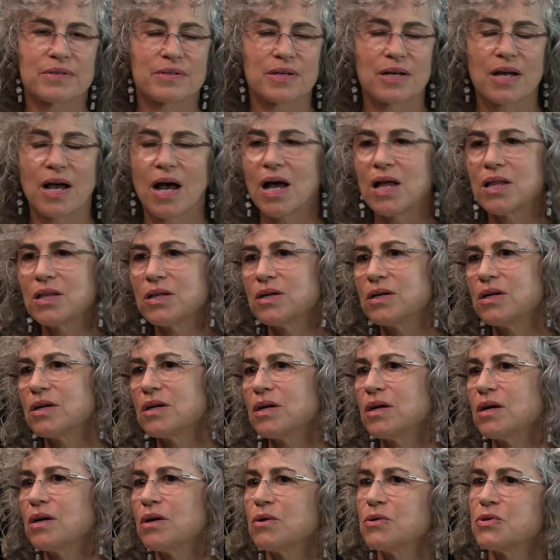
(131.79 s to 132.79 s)

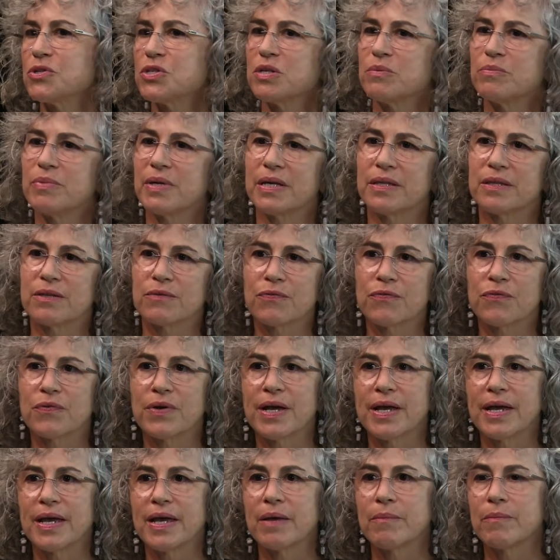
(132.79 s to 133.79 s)
color, who should be in the right.
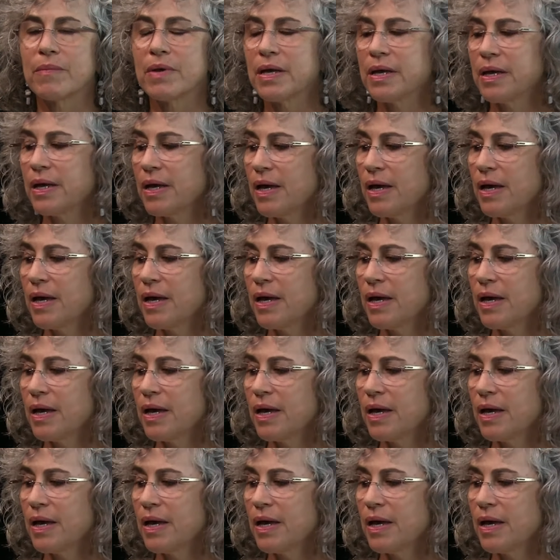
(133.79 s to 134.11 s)
frame.